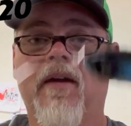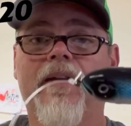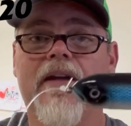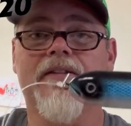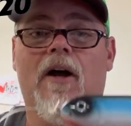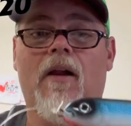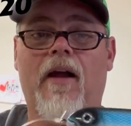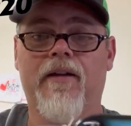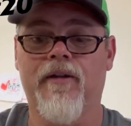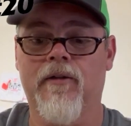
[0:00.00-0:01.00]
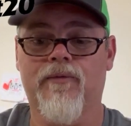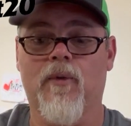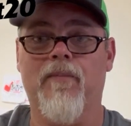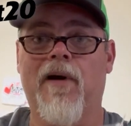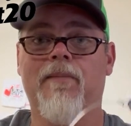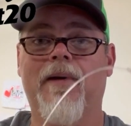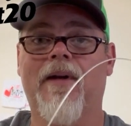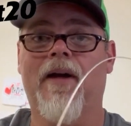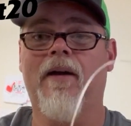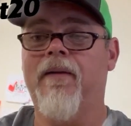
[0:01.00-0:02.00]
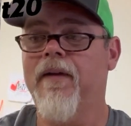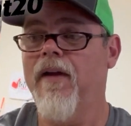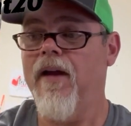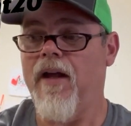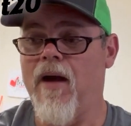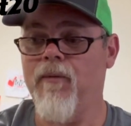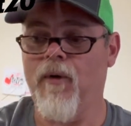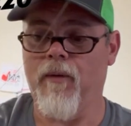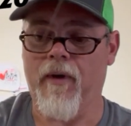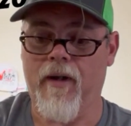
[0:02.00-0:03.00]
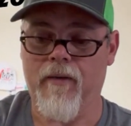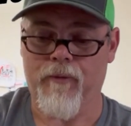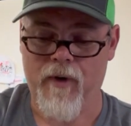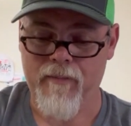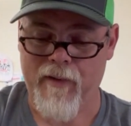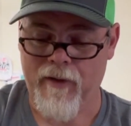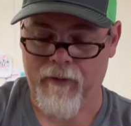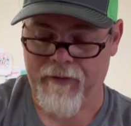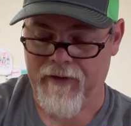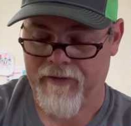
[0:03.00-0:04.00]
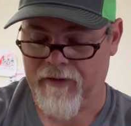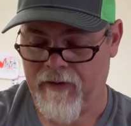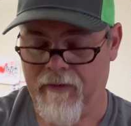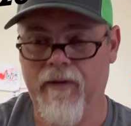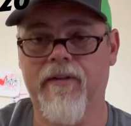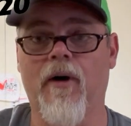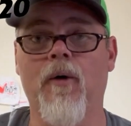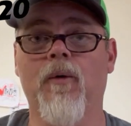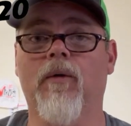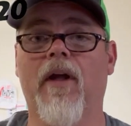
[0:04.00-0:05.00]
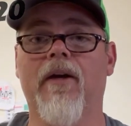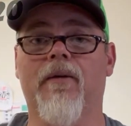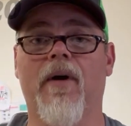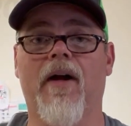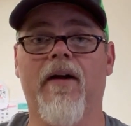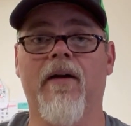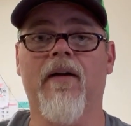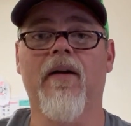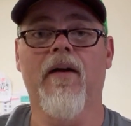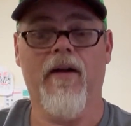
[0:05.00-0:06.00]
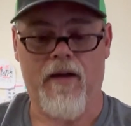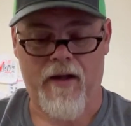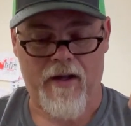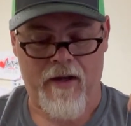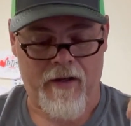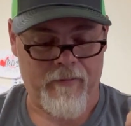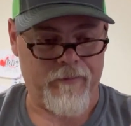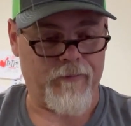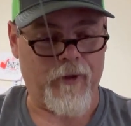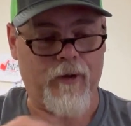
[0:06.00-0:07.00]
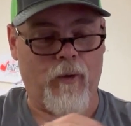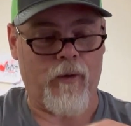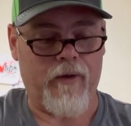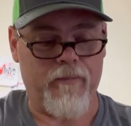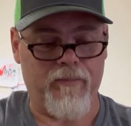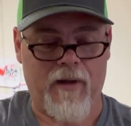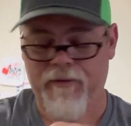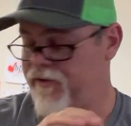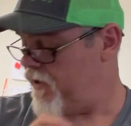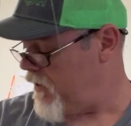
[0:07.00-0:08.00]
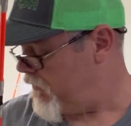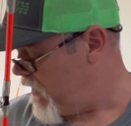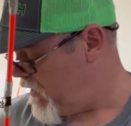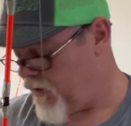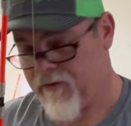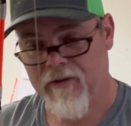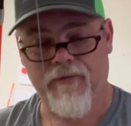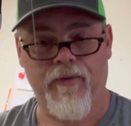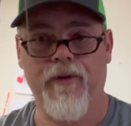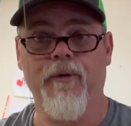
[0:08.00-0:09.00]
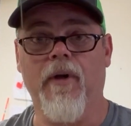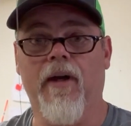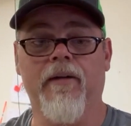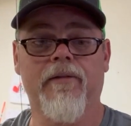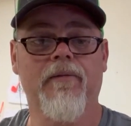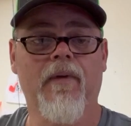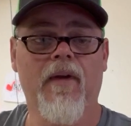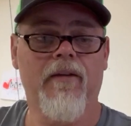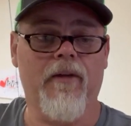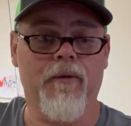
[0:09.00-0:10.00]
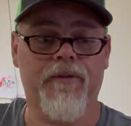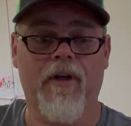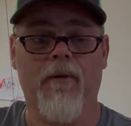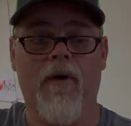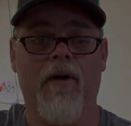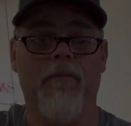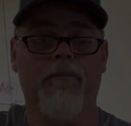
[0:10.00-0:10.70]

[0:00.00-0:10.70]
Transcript: That's all I use for bumping now, and I'm going to rebuild this whole leader right here and record it and publish it in a video just for you guys. So stick around.